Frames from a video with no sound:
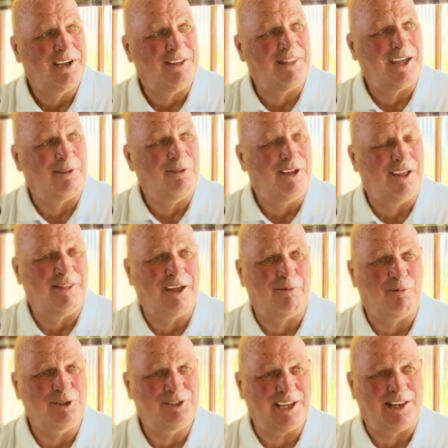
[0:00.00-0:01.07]
And, then, um, and
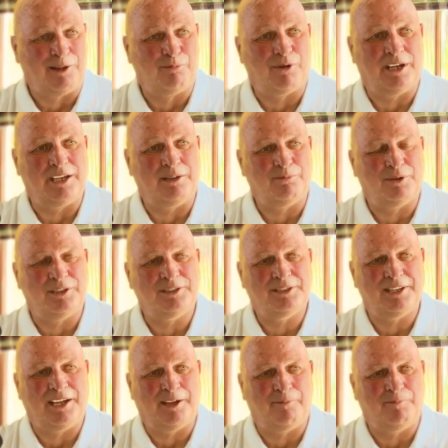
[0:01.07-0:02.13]
then we celebrated.
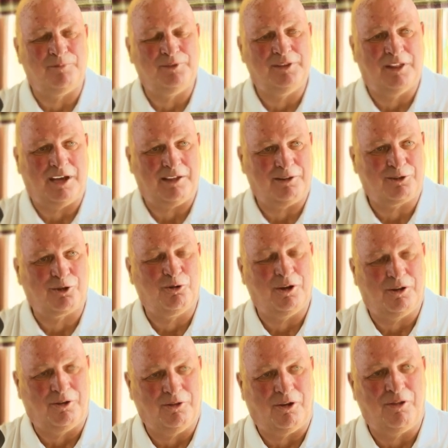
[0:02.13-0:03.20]
But um, that
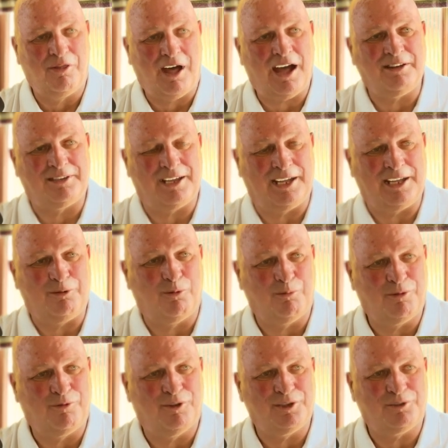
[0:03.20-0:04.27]
on that day, when
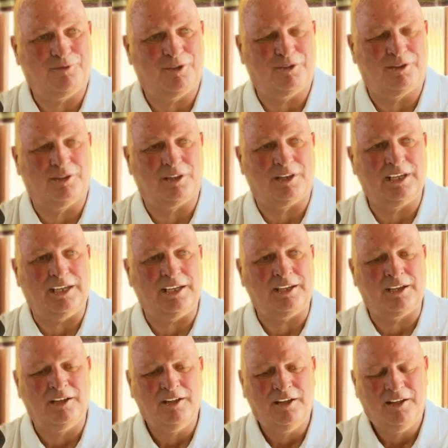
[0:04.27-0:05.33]
we finished fifth in the
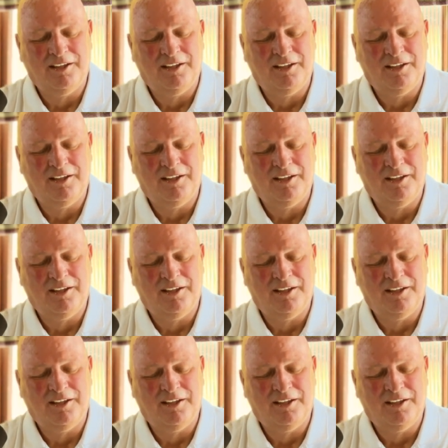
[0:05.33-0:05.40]
league,